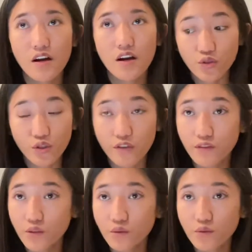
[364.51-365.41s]
So if
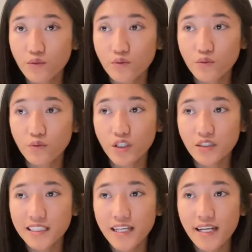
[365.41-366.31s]
you
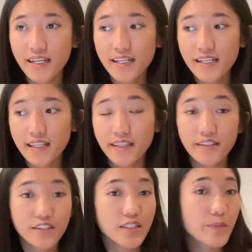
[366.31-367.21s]
want
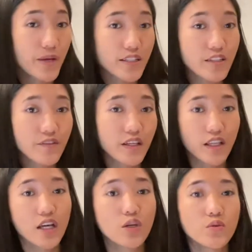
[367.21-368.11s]
learn specific
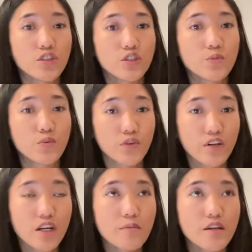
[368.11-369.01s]
language
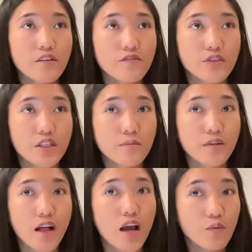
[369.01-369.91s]
programming, for
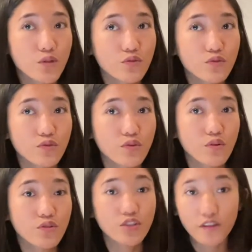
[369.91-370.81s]
example, I want to
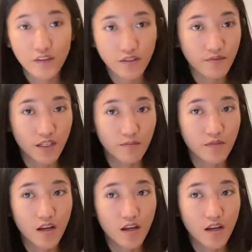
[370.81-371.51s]
know JavaScript,